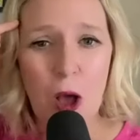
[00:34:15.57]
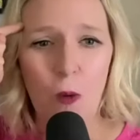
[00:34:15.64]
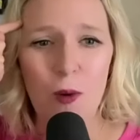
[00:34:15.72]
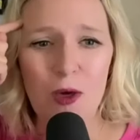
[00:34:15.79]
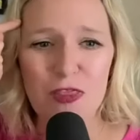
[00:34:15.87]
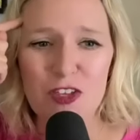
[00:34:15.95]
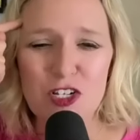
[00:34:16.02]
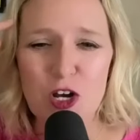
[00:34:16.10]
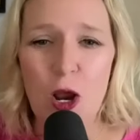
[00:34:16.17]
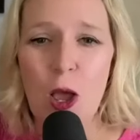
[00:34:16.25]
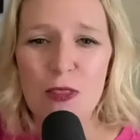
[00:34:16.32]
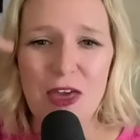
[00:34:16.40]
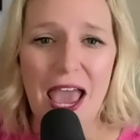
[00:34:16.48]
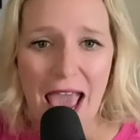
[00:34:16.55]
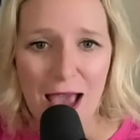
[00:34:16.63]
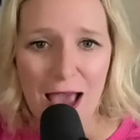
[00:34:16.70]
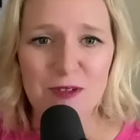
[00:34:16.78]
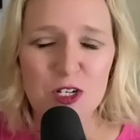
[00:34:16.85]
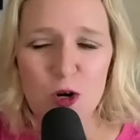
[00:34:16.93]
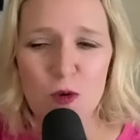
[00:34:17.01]
with the
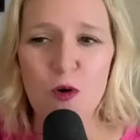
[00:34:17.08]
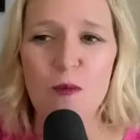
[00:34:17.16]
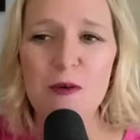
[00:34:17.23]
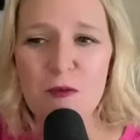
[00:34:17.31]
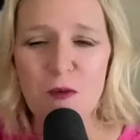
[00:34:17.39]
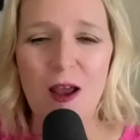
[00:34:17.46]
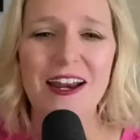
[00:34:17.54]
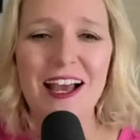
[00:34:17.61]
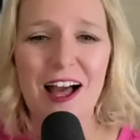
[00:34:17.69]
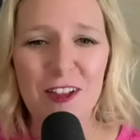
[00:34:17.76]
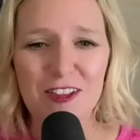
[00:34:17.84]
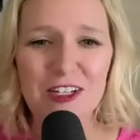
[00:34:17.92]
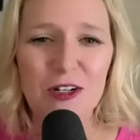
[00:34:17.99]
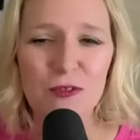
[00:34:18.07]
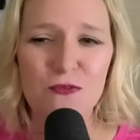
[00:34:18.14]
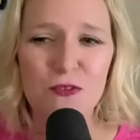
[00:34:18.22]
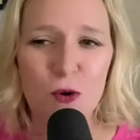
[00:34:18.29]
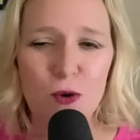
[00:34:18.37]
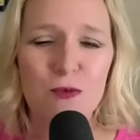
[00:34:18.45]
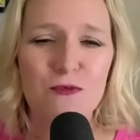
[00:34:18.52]
hamster will be running a little
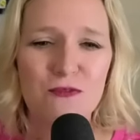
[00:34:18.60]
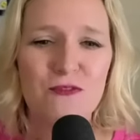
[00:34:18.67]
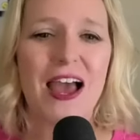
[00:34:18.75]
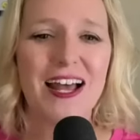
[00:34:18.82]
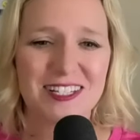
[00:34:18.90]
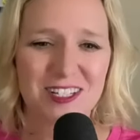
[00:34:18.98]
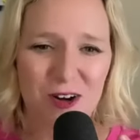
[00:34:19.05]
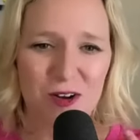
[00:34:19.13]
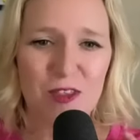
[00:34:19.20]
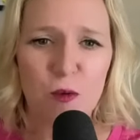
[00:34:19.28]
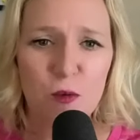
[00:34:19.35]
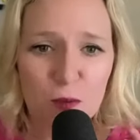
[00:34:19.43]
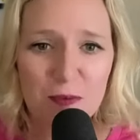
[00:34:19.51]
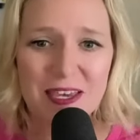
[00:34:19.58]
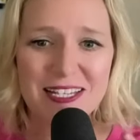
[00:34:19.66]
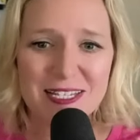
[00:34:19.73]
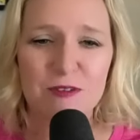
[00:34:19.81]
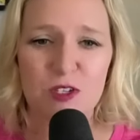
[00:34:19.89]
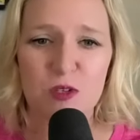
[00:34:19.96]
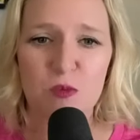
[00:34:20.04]
faster. There will be
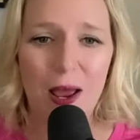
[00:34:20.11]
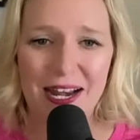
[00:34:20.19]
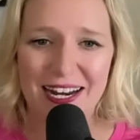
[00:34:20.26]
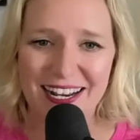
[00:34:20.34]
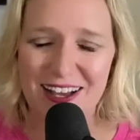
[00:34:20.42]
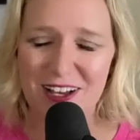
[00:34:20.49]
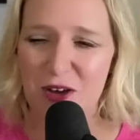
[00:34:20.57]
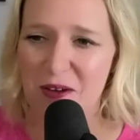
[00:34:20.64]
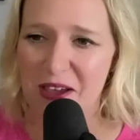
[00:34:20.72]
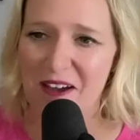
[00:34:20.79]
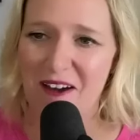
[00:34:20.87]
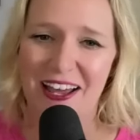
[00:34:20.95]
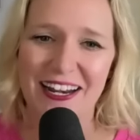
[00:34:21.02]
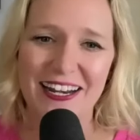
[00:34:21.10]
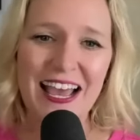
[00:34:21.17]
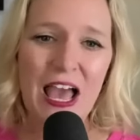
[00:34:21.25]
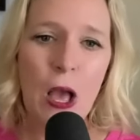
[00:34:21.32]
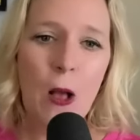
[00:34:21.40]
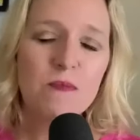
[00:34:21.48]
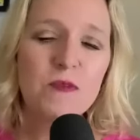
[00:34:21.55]
some sweating going on.
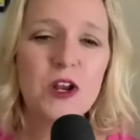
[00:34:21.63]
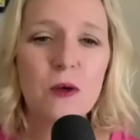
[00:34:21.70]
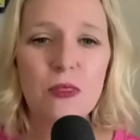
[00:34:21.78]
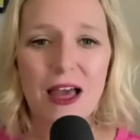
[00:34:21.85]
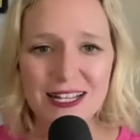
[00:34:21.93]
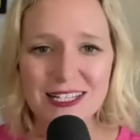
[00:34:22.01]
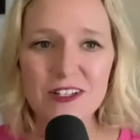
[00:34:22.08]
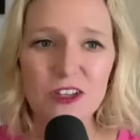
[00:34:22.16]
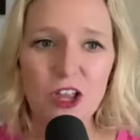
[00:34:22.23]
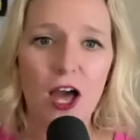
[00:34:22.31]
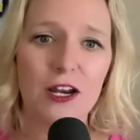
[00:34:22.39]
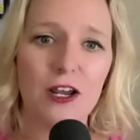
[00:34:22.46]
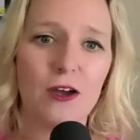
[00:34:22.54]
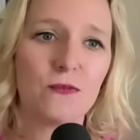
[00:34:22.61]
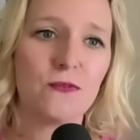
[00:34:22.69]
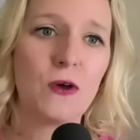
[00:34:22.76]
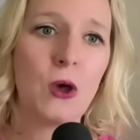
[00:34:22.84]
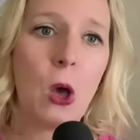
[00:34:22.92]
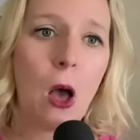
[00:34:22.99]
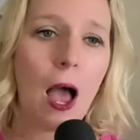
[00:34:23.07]
You know, that's a lot of,
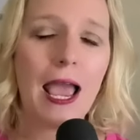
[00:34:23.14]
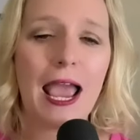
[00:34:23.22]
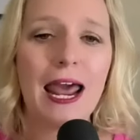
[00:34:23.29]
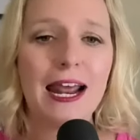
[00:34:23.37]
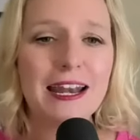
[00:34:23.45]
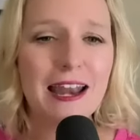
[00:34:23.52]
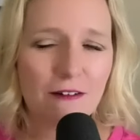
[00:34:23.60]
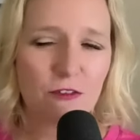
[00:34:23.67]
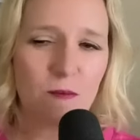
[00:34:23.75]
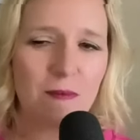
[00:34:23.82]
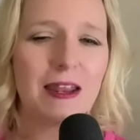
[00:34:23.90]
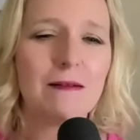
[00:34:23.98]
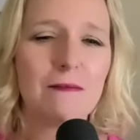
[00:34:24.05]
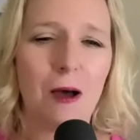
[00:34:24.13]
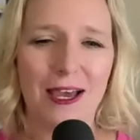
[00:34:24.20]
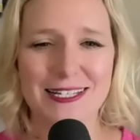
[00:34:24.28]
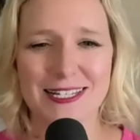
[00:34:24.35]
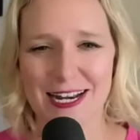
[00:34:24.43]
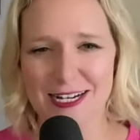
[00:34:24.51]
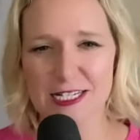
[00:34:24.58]
I never minimize
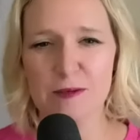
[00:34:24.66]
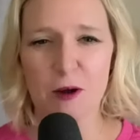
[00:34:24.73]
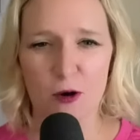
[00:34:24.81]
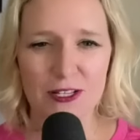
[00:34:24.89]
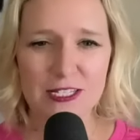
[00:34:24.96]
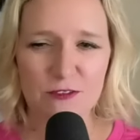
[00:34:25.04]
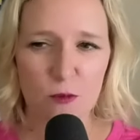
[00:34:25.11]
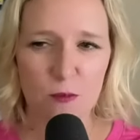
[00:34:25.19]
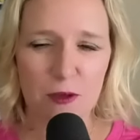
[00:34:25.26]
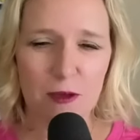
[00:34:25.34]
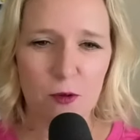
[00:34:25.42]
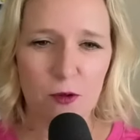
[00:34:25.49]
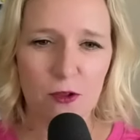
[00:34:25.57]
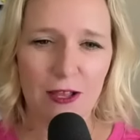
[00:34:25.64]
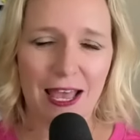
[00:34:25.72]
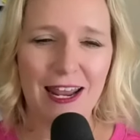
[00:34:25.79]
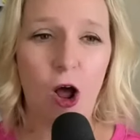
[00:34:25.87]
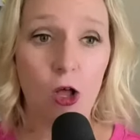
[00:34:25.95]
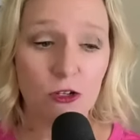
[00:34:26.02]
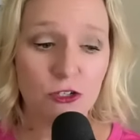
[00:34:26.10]
that experience for people.
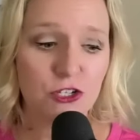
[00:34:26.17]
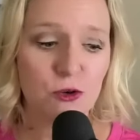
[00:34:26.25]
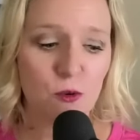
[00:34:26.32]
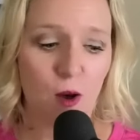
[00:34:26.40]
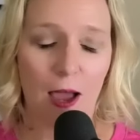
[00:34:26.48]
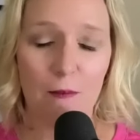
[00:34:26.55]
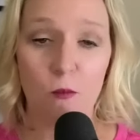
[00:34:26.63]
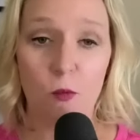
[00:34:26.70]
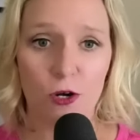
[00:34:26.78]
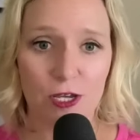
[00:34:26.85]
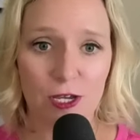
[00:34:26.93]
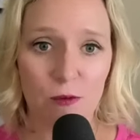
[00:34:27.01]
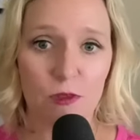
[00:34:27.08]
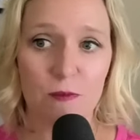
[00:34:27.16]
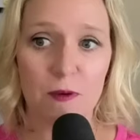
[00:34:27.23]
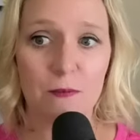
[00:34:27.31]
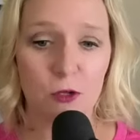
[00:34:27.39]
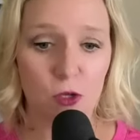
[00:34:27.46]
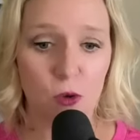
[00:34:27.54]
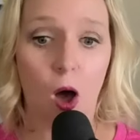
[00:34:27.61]
And also I'm working with
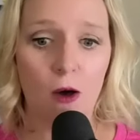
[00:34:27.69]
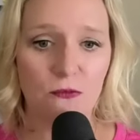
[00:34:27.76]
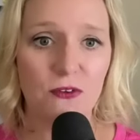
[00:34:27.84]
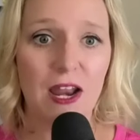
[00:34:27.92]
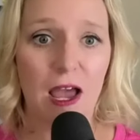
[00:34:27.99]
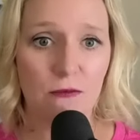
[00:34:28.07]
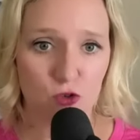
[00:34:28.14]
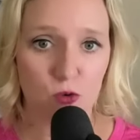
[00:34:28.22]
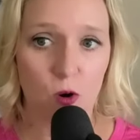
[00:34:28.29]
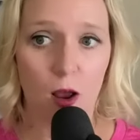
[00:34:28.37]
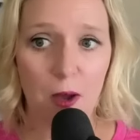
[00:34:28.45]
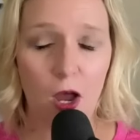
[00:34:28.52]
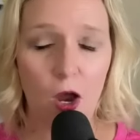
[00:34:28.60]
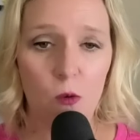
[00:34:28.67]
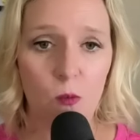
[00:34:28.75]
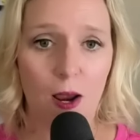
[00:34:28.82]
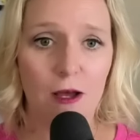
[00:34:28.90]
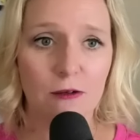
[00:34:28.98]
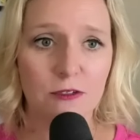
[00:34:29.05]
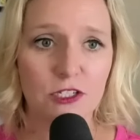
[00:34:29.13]
people who often have trauma
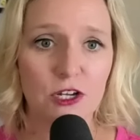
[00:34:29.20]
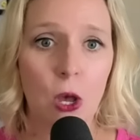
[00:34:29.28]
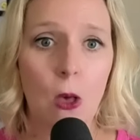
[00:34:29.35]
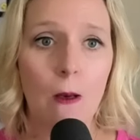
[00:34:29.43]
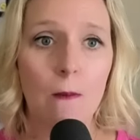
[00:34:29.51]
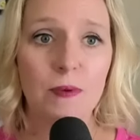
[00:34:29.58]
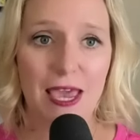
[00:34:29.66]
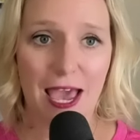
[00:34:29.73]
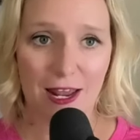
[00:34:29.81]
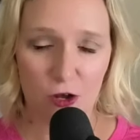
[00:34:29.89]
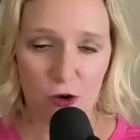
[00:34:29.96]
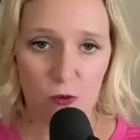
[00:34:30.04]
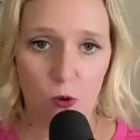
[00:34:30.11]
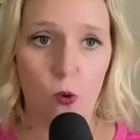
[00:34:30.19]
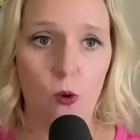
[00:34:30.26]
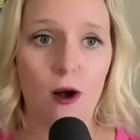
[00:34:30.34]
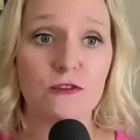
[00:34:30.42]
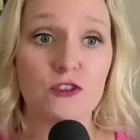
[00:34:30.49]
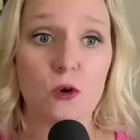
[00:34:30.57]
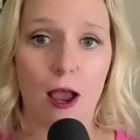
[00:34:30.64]
around piano or
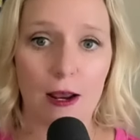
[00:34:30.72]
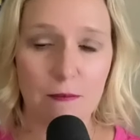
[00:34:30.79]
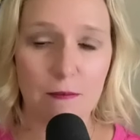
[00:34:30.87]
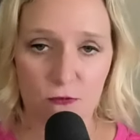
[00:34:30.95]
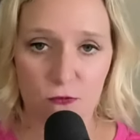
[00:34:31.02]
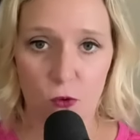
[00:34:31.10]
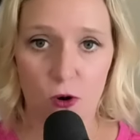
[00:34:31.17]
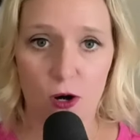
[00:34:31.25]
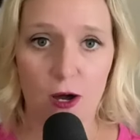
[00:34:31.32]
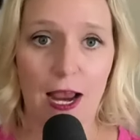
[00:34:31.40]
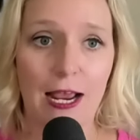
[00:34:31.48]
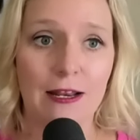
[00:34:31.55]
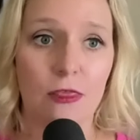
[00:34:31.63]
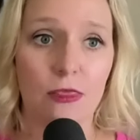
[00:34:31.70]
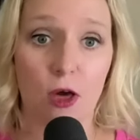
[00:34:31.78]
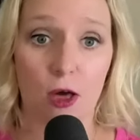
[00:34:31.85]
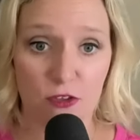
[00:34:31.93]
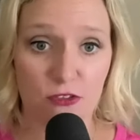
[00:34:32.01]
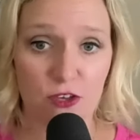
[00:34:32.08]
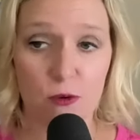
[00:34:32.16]
have tried before and thought
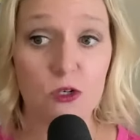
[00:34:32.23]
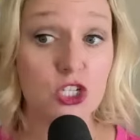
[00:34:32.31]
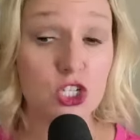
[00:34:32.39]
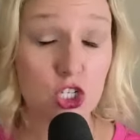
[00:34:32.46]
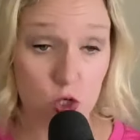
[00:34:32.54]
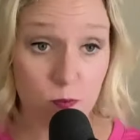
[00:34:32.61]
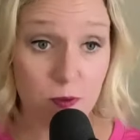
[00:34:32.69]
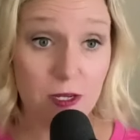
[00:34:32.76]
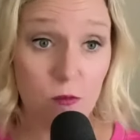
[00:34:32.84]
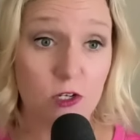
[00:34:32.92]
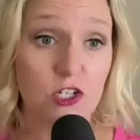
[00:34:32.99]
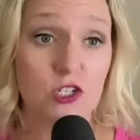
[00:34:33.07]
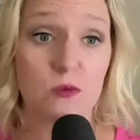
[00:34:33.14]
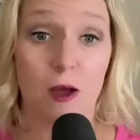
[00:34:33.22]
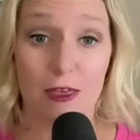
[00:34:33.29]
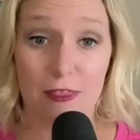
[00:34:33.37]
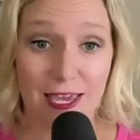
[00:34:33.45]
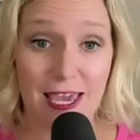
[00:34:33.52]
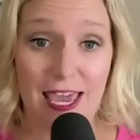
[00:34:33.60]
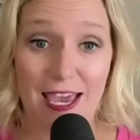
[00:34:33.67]
that they were stupid, which is why they
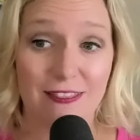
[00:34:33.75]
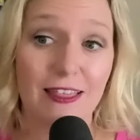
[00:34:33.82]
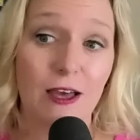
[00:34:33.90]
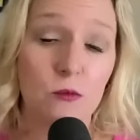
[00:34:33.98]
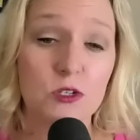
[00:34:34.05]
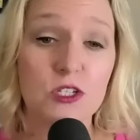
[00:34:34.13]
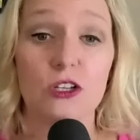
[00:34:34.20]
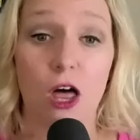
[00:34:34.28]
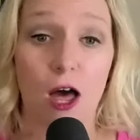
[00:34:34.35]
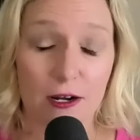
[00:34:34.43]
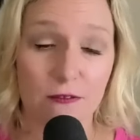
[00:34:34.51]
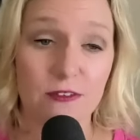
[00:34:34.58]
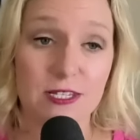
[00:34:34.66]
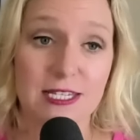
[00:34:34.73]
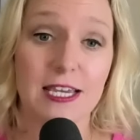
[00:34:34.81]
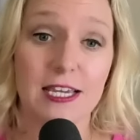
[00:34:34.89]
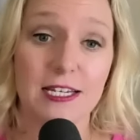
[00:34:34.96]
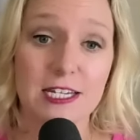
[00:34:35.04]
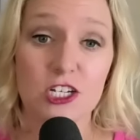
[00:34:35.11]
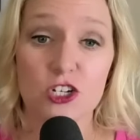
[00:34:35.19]
can't. That was a lot of the
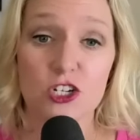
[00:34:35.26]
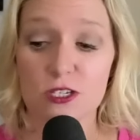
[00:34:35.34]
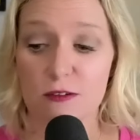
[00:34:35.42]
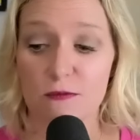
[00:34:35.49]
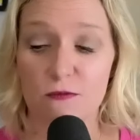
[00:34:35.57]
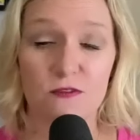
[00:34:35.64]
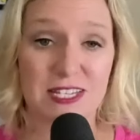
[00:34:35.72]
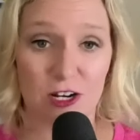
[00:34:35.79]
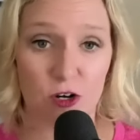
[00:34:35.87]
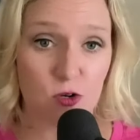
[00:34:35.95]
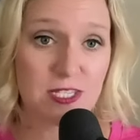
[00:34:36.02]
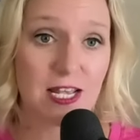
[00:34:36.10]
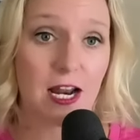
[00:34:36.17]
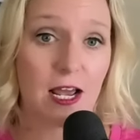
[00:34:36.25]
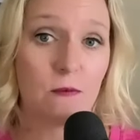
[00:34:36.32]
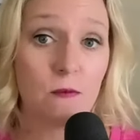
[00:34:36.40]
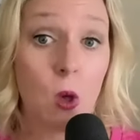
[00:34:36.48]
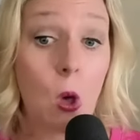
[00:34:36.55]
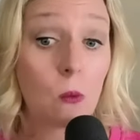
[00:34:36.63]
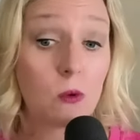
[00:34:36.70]
singing teachers and singers that I
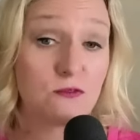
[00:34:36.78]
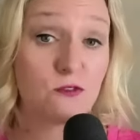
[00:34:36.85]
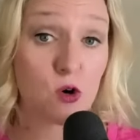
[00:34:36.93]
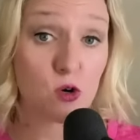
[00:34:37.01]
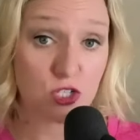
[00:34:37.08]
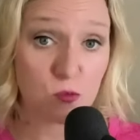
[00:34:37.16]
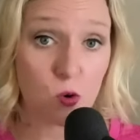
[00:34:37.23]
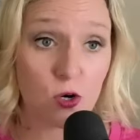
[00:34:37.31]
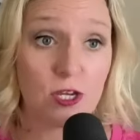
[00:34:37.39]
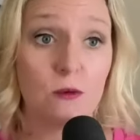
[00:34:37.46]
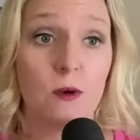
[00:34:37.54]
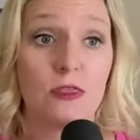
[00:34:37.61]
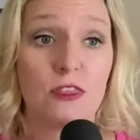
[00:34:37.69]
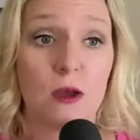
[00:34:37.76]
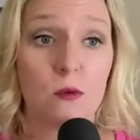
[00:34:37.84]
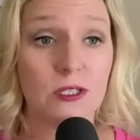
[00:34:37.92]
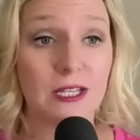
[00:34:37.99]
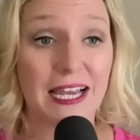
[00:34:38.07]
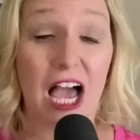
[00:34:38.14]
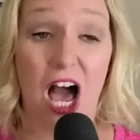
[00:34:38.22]
was first working with. They were
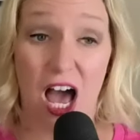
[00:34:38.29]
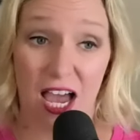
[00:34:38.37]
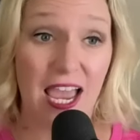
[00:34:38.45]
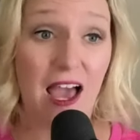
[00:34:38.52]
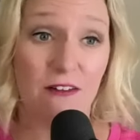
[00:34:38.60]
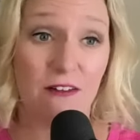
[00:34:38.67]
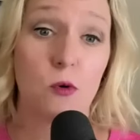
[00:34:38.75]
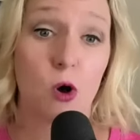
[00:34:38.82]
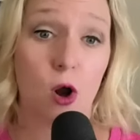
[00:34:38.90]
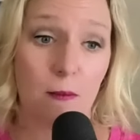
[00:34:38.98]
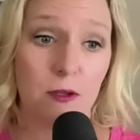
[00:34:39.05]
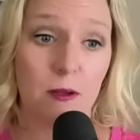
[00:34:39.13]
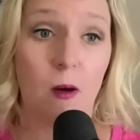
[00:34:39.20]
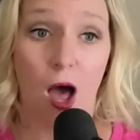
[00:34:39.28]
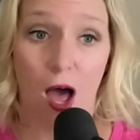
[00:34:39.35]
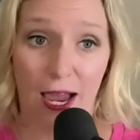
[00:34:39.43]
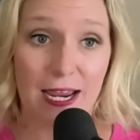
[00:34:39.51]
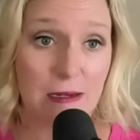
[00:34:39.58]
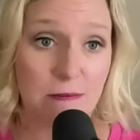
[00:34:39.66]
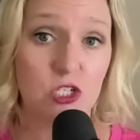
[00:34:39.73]
like, I have a problem.
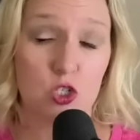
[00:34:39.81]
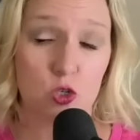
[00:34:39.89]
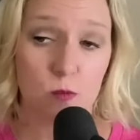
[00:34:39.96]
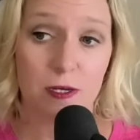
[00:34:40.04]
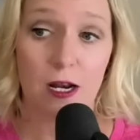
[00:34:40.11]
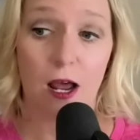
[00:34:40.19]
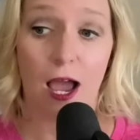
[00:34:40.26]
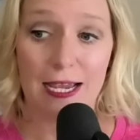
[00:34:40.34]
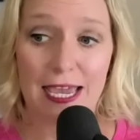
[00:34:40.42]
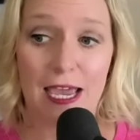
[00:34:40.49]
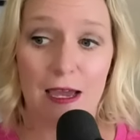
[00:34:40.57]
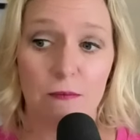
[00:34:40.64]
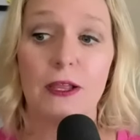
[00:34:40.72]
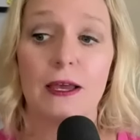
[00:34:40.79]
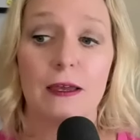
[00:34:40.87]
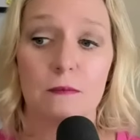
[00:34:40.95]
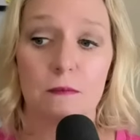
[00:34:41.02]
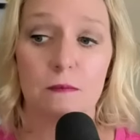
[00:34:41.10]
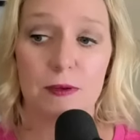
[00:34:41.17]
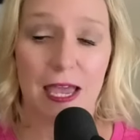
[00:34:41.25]
I am stupid. I can't play
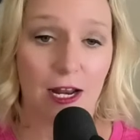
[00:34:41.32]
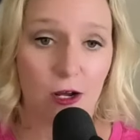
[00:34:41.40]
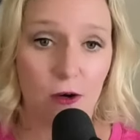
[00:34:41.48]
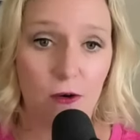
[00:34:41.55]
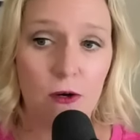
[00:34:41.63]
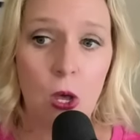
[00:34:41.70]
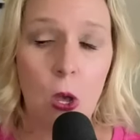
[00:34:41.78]
piano.